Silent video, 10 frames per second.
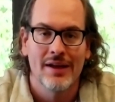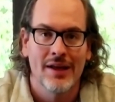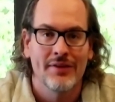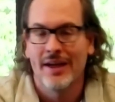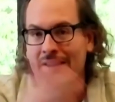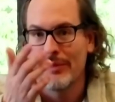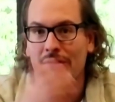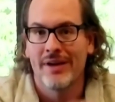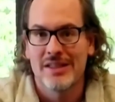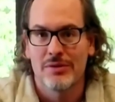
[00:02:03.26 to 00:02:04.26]
to online. They
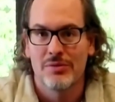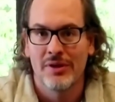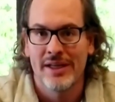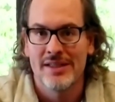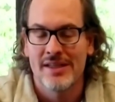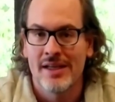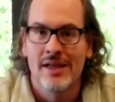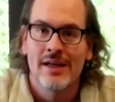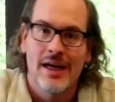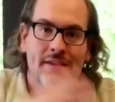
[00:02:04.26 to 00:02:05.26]
realized it was really easy.
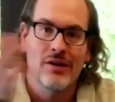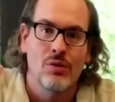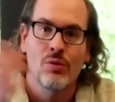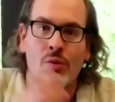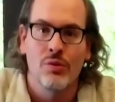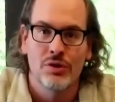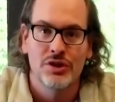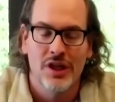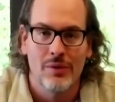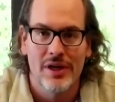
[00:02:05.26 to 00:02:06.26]
I think a whole older
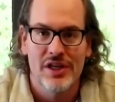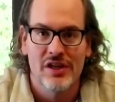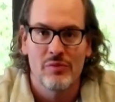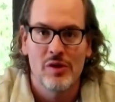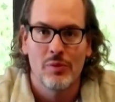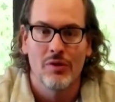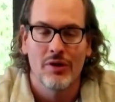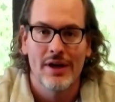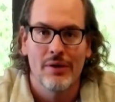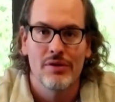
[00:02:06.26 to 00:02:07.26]
generation of people are
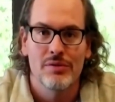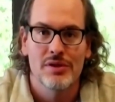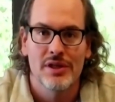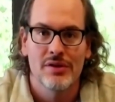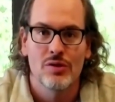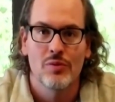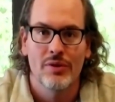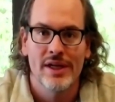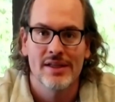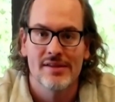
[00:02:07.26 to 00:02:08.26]
now using Uber
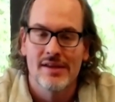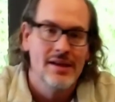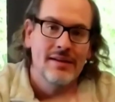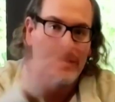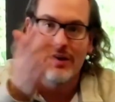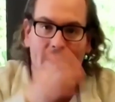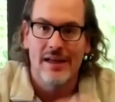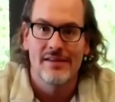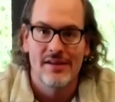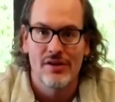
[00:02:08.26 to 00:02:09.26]
Eats that are going to
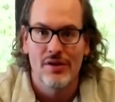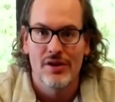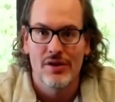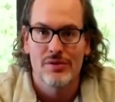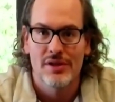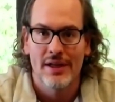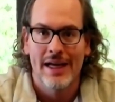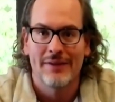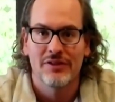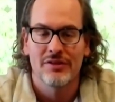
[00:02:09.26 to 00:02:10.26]
continue to use it
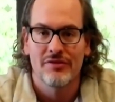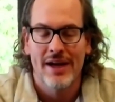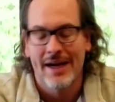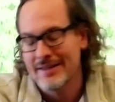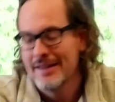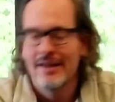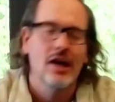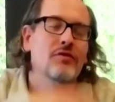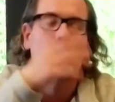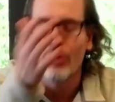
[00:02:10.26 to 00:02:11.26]
after the fact.
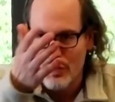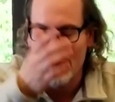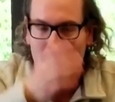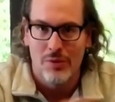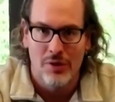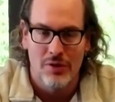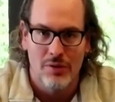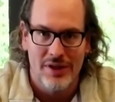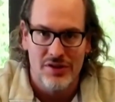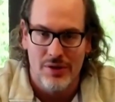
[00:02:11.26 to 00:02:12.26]
Of course, people will go to
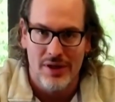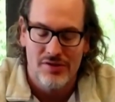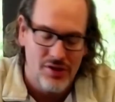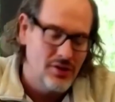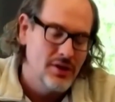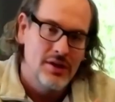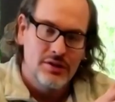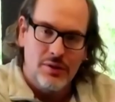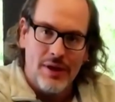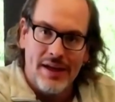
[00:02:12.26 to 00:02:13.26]
restaurants still.
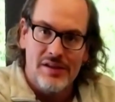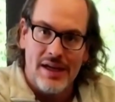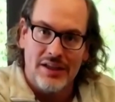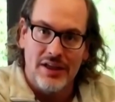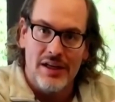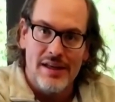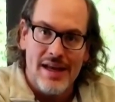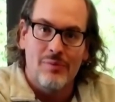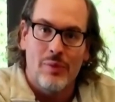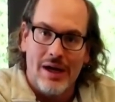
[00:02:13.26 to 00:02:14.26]
So I think it's actually a
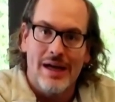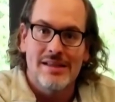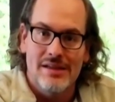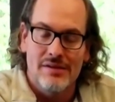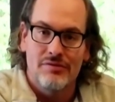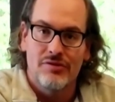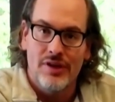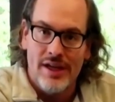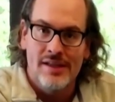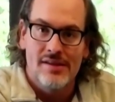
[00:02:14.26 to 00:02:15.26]
net positive for
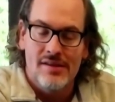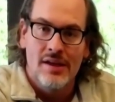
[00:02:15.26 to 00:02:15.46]
Eats.